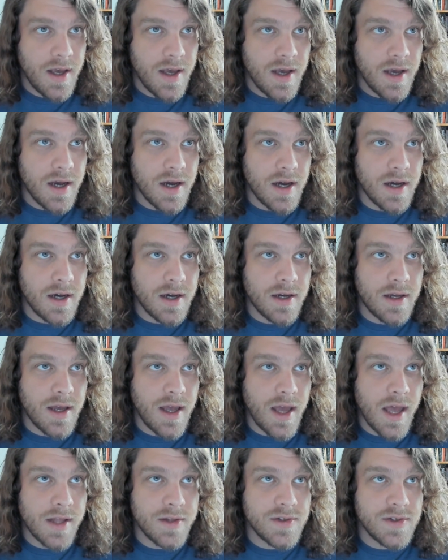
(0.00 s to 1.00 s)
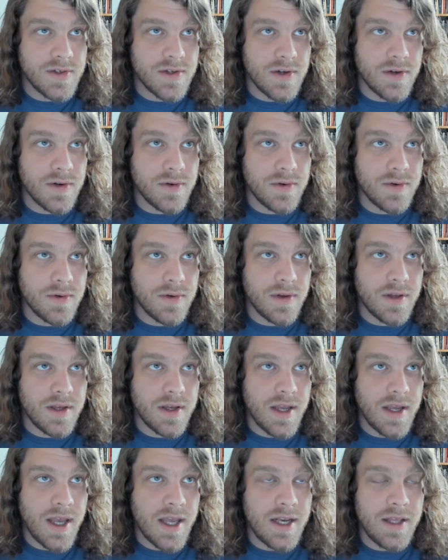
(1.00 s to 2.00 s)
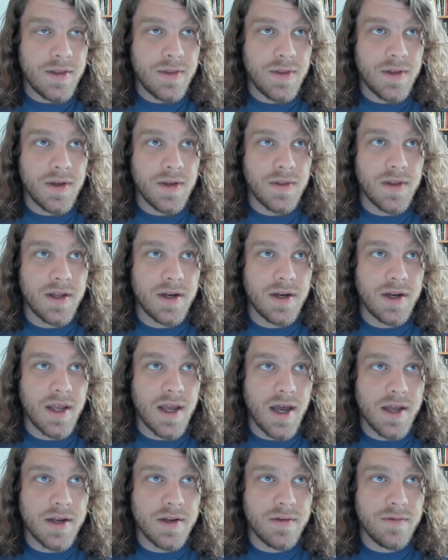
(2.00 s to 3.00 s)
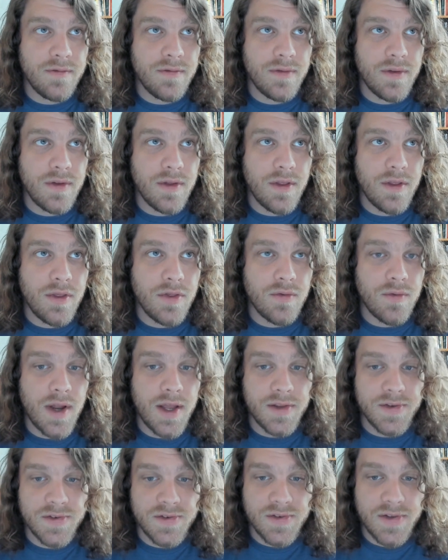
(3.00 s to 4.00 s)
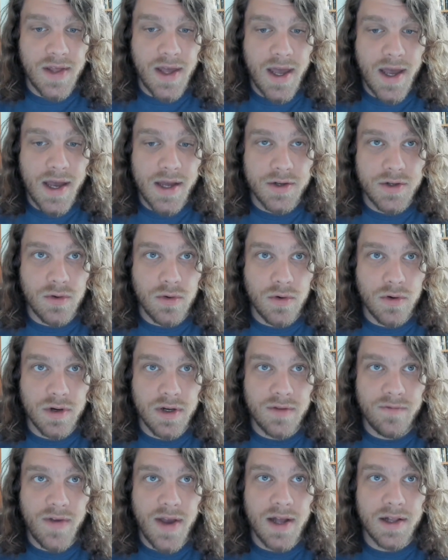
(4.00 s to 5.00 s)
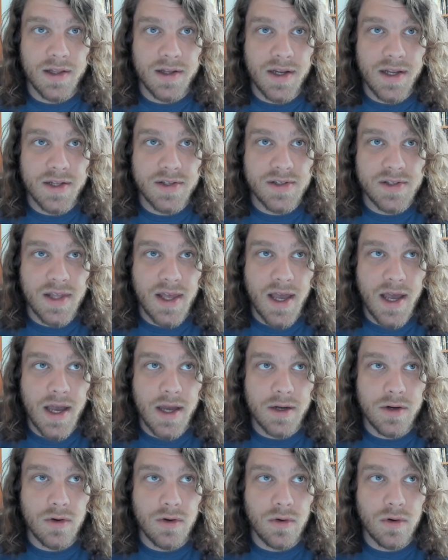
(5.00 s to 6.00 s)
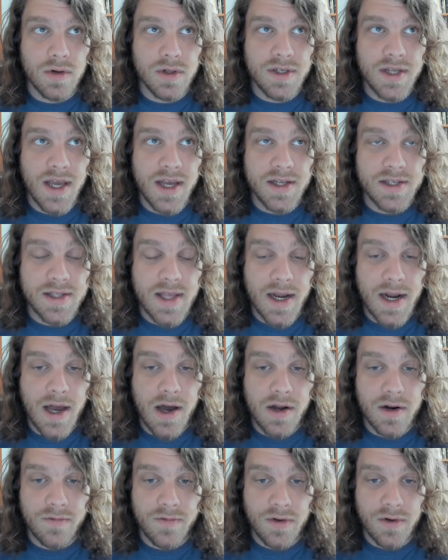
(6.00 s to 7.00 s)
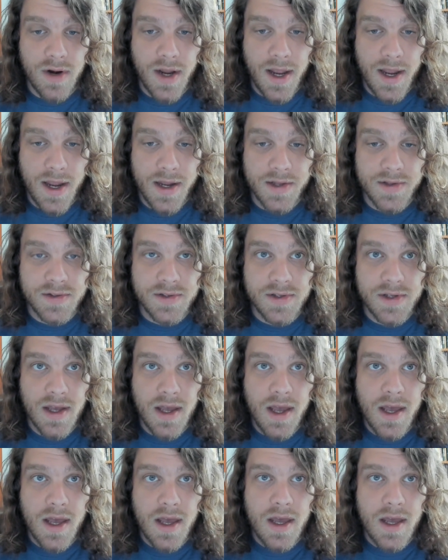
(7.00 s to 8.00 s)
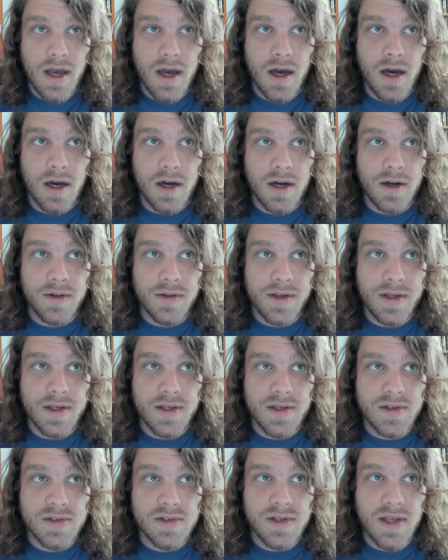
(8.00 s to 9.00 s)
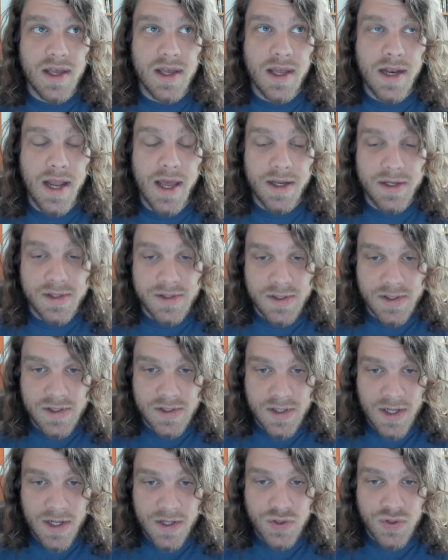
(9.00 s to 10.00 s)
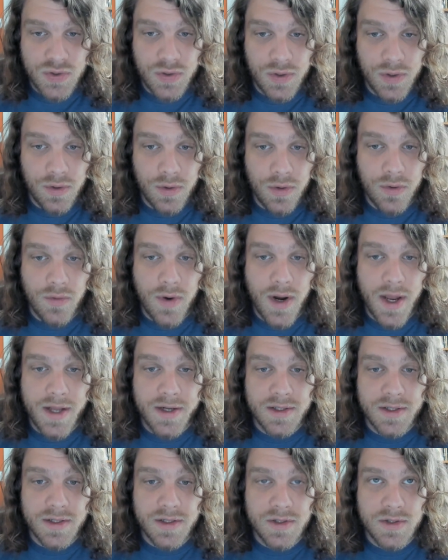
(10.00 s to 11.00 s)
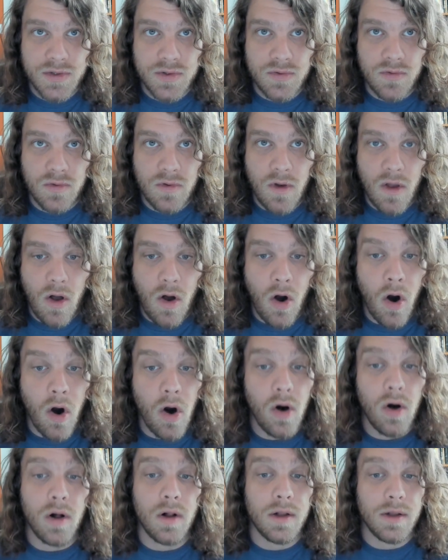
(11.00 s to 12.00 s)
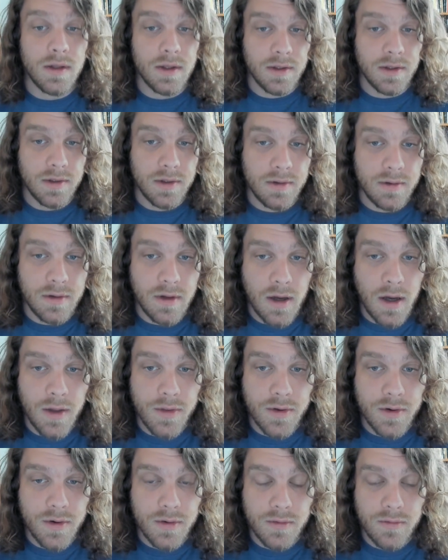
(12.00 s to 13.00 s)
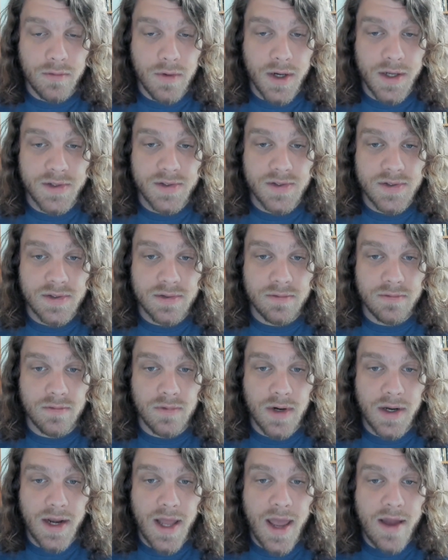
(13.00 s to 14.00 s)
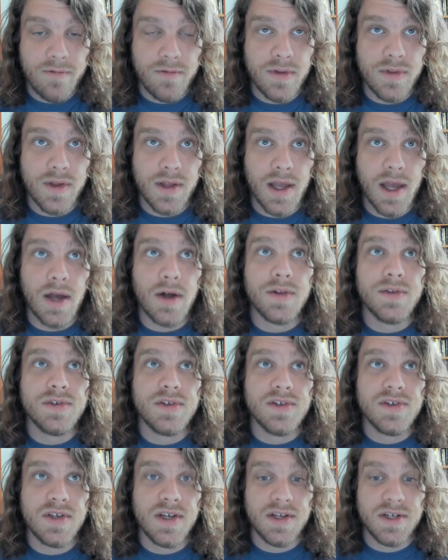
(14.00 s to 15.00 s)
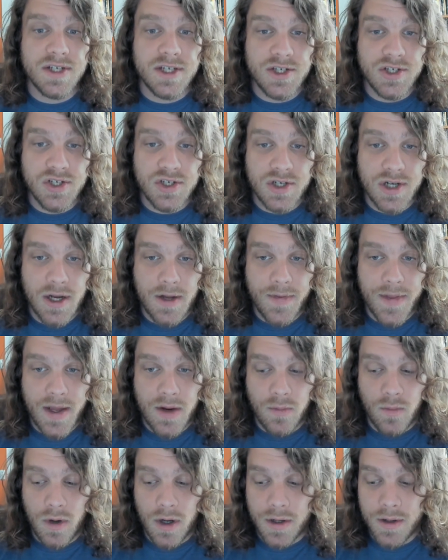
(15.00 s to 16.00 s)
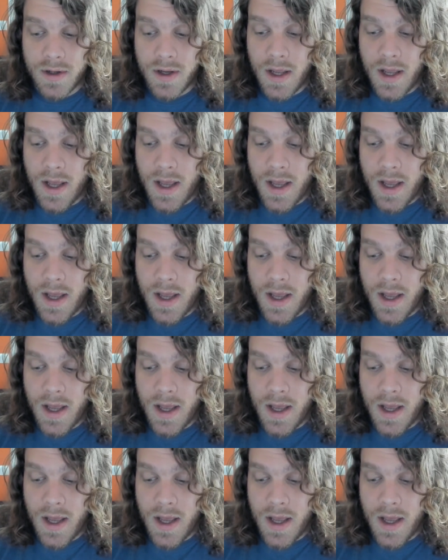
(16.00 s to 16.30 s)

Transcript: Uh, and so anything that kind of threatens that or invalidates that or takes that out of your hands uh, is an existential threat to all other rights, right? Everything else is contingent on that one.